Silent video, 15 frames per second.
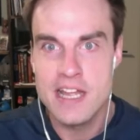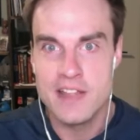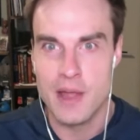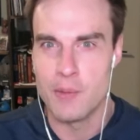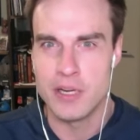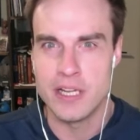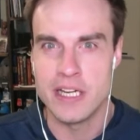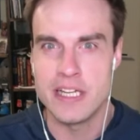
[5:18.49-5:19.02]

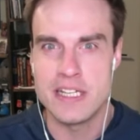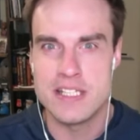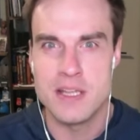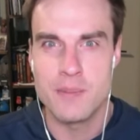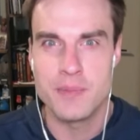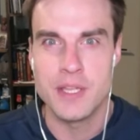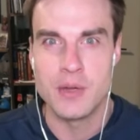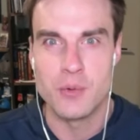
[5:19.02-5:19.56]
that we're going to get
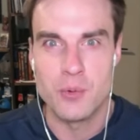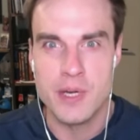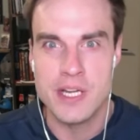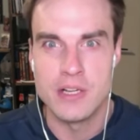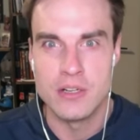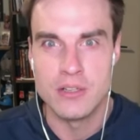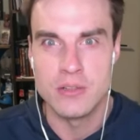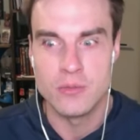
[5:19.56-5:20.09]
something
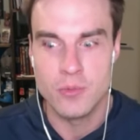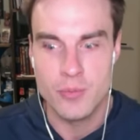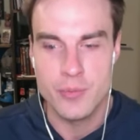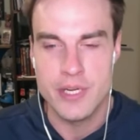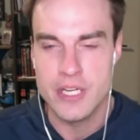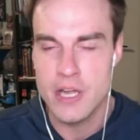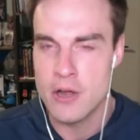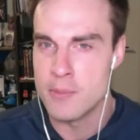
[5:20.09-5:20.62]
real when
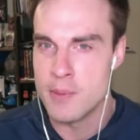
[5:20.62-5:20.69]
we go